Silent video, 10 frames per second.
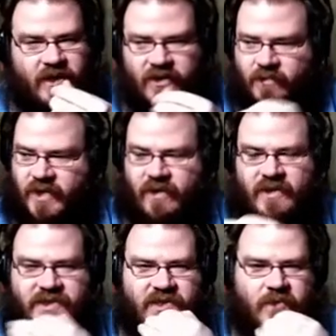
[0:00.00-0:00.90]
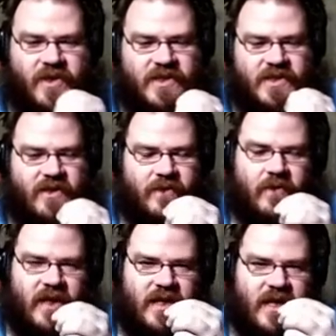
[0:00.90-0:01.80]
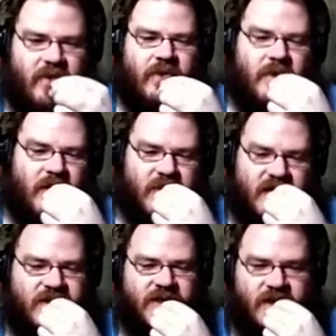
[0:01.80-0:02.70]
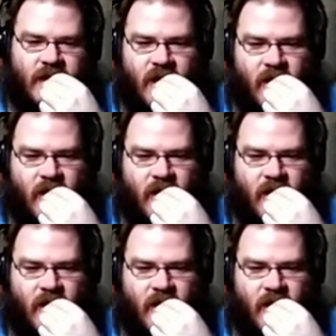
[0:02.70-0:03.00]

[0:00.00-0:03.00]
compared to some of the stuff I've had to eat from that bean jar,